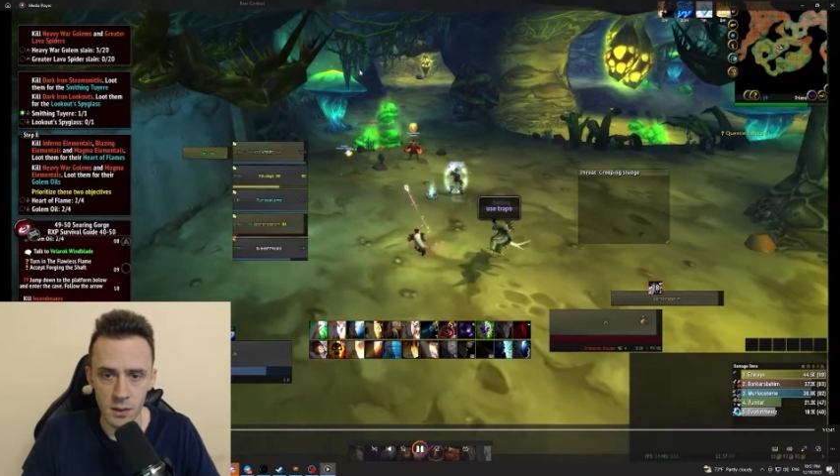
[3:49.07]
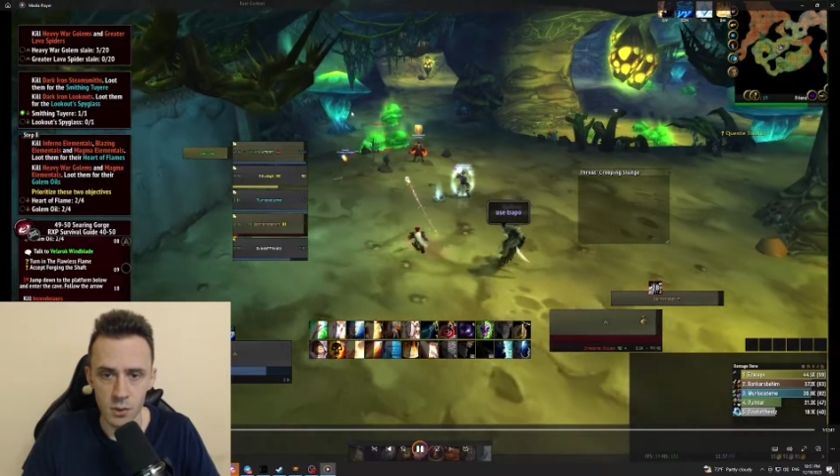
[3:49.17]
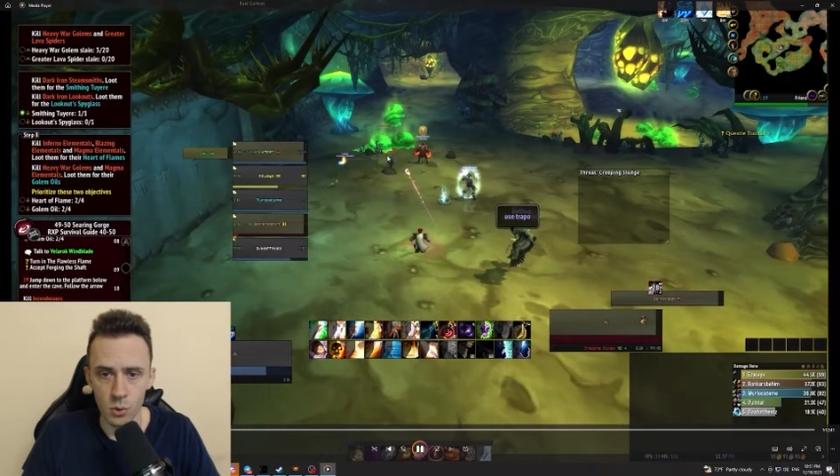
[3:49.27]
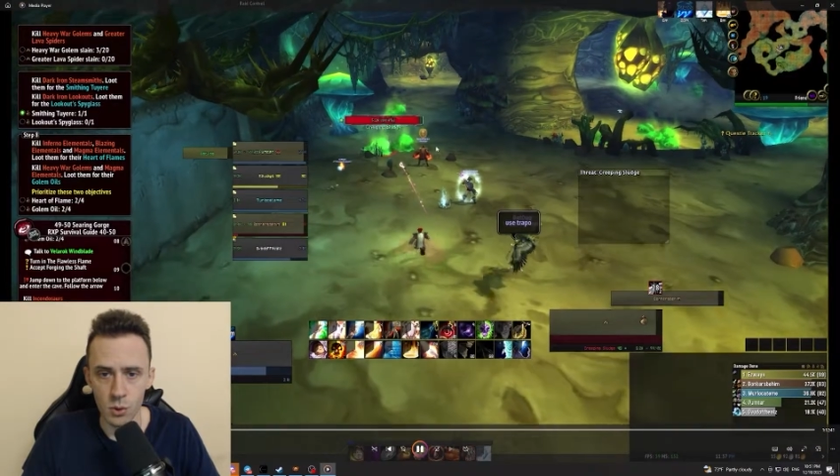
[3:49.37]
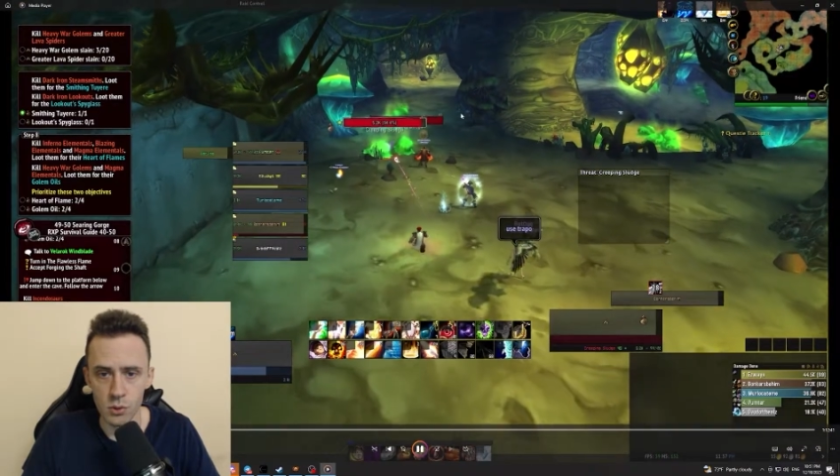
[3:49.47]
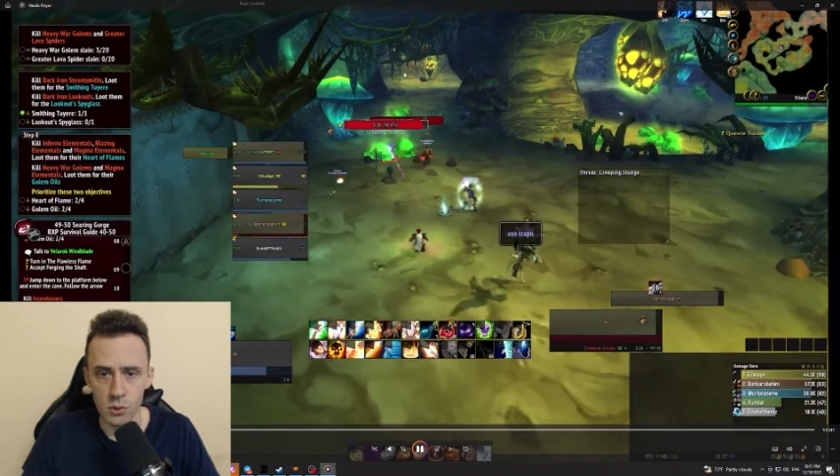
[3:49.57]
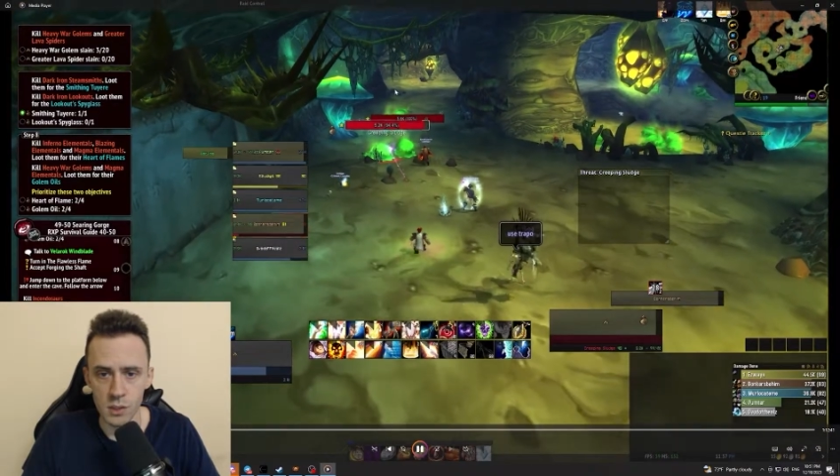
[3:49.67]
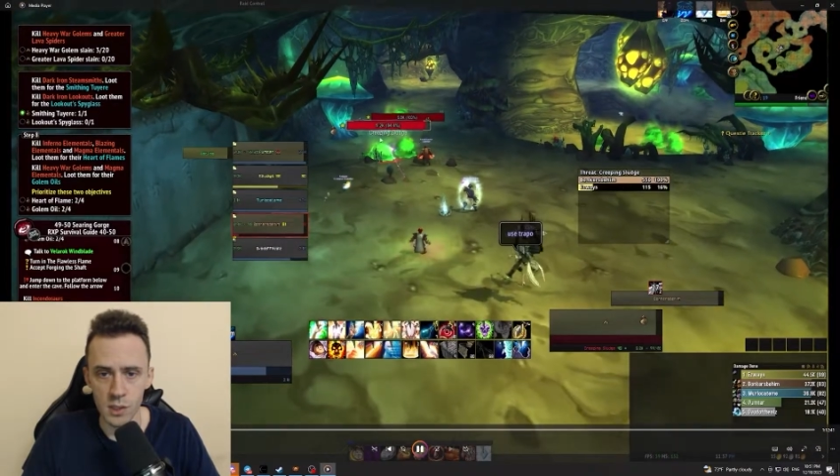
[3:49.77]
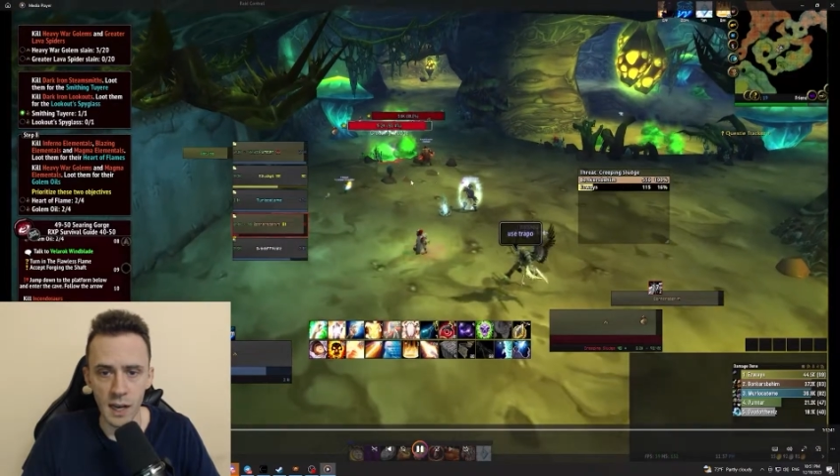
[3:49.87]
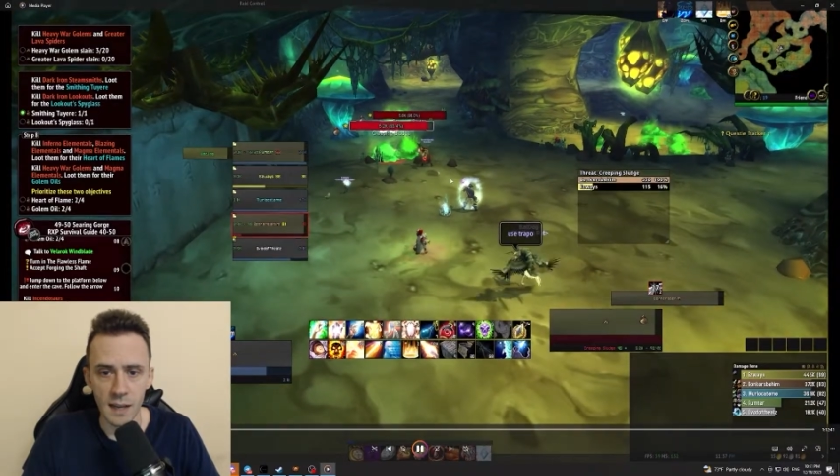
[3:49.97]
you can
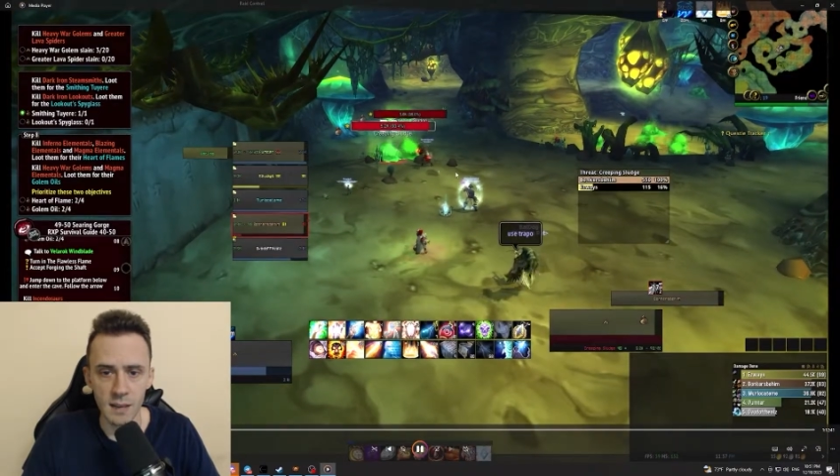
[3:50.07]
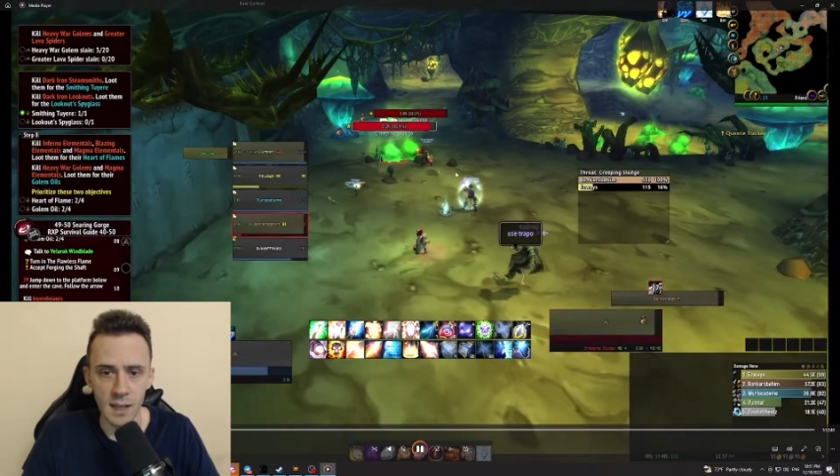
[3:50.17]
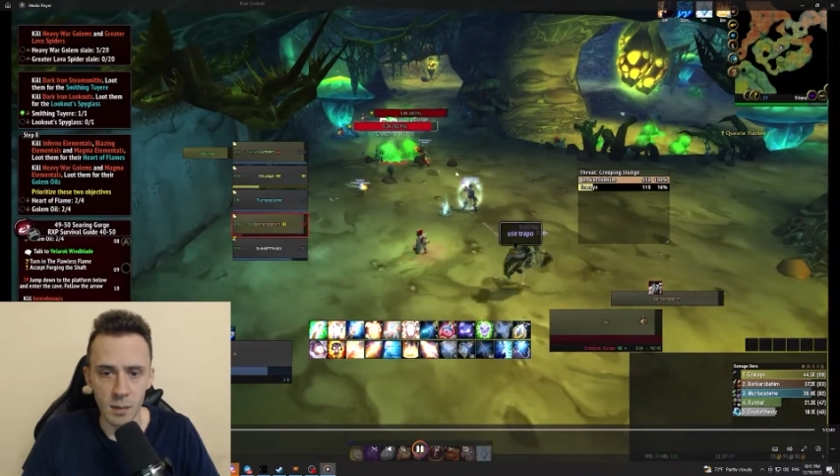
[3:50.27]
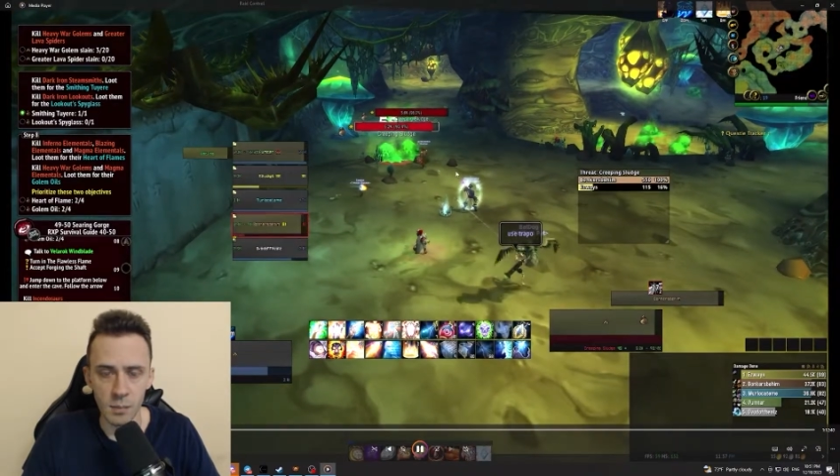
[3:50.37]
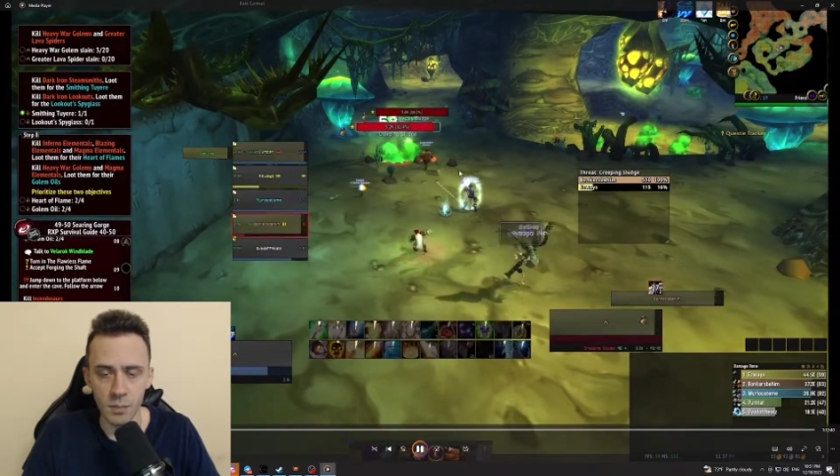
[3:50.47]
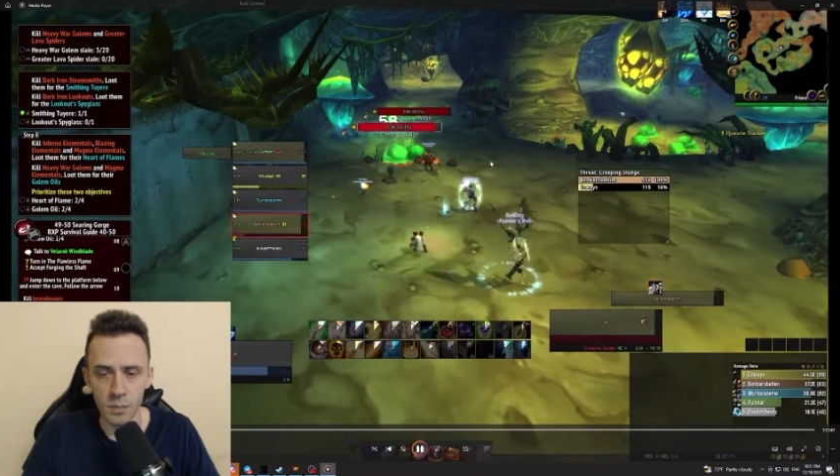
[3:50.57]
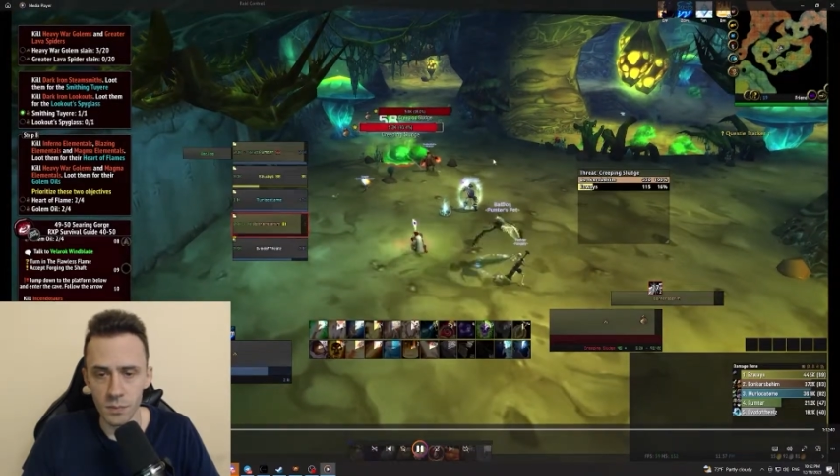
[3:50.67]
just kite them.